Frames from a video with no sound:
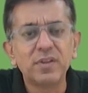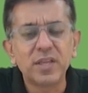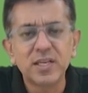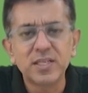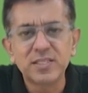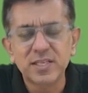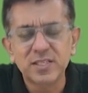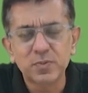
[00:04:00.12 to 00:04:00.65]

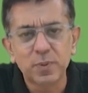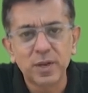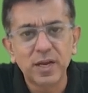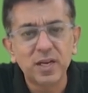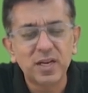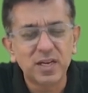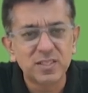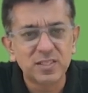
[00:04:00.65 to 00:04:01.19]
is
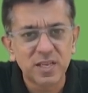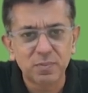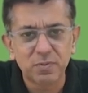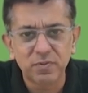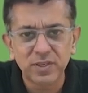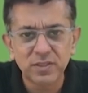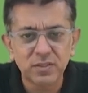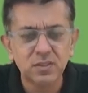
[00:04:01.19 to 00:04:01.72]
explained concept
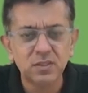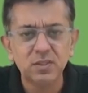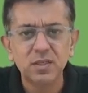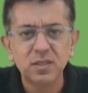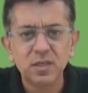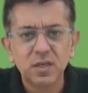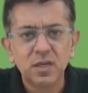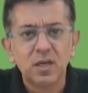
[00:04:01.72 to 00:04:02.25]
wise.
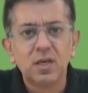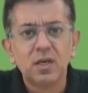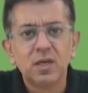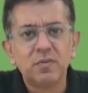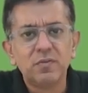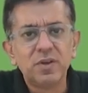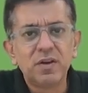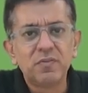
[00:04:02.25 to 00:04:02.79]

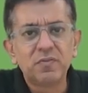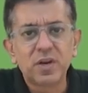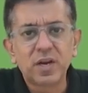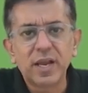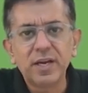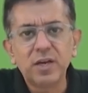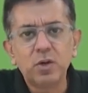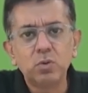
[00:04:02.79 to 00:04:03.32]
We have
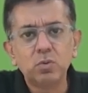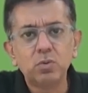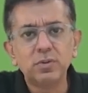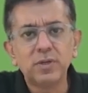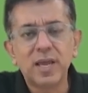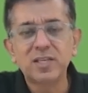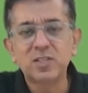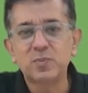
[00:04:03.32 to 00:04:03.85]
tried
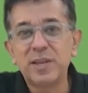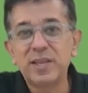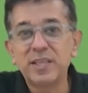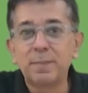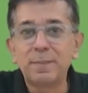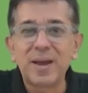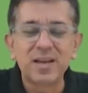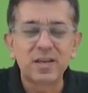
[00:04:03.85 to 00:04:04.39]
to explain
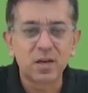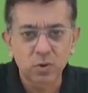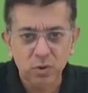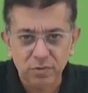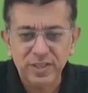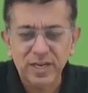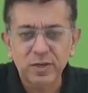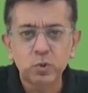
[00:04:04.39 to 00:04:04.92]
the background
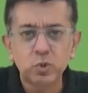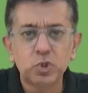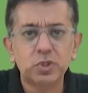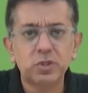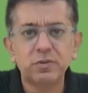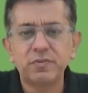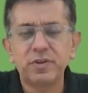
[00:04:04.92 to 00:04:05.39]
of that question.